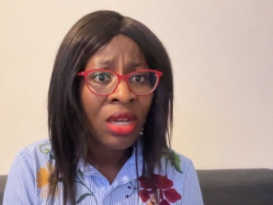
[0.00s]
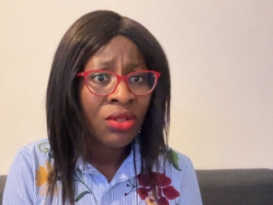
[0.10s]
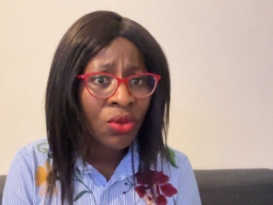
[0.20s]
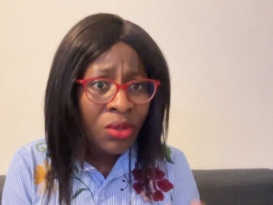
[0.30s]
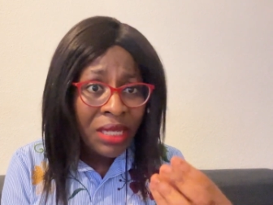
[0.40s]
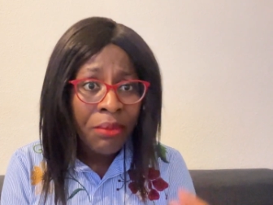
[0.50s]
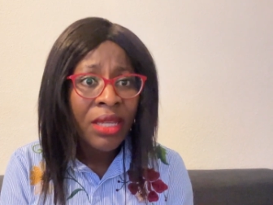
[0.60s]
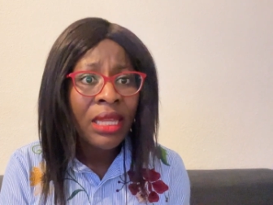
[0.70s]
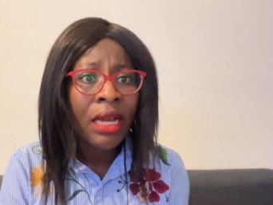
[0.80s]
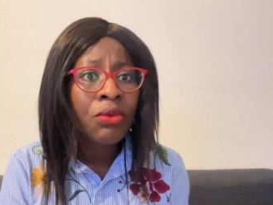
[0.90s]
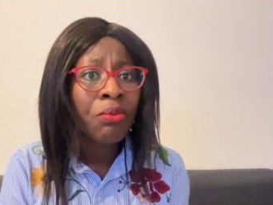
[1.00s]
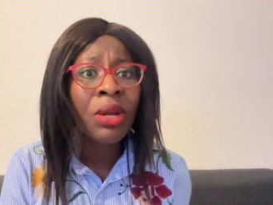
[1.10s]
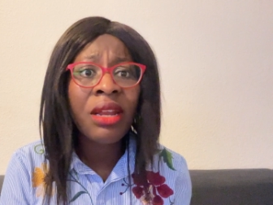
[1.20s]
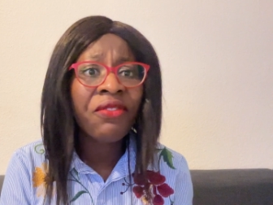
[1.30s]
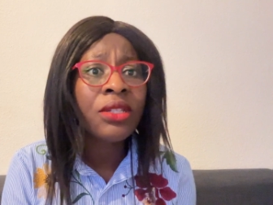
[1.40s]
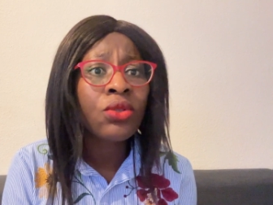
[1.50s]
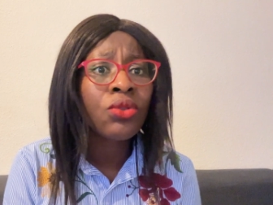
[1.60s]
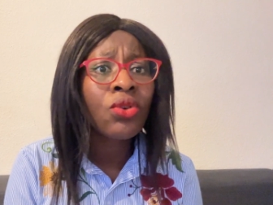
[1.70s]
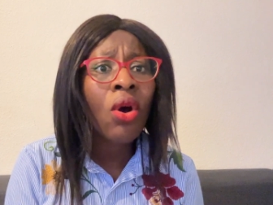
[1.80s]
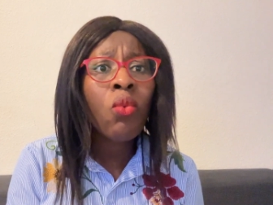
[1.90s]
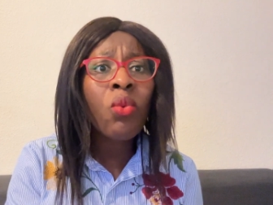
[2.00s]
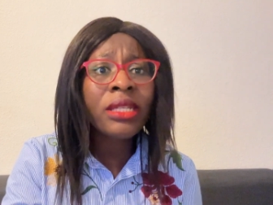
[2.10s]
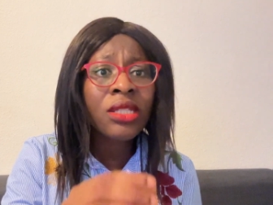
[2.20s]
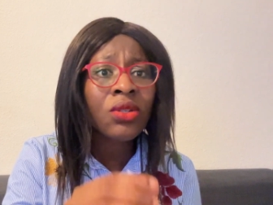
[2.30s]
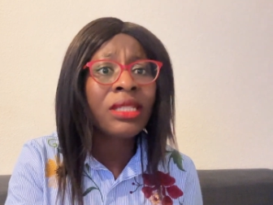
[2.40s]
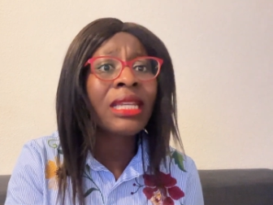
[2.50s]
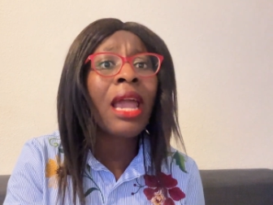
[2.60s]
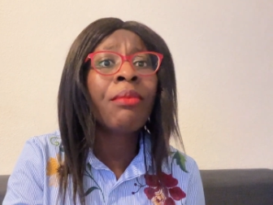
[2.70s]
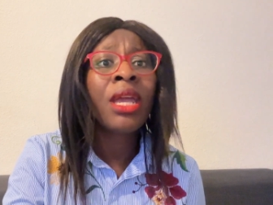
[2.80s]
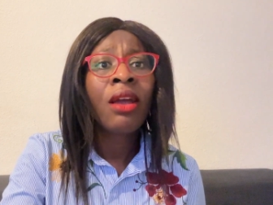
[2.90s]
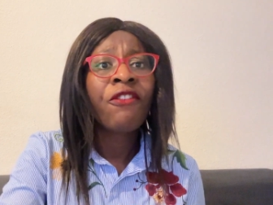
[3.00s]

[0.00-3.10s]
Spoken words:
Do something that benefits you. Don't waste your time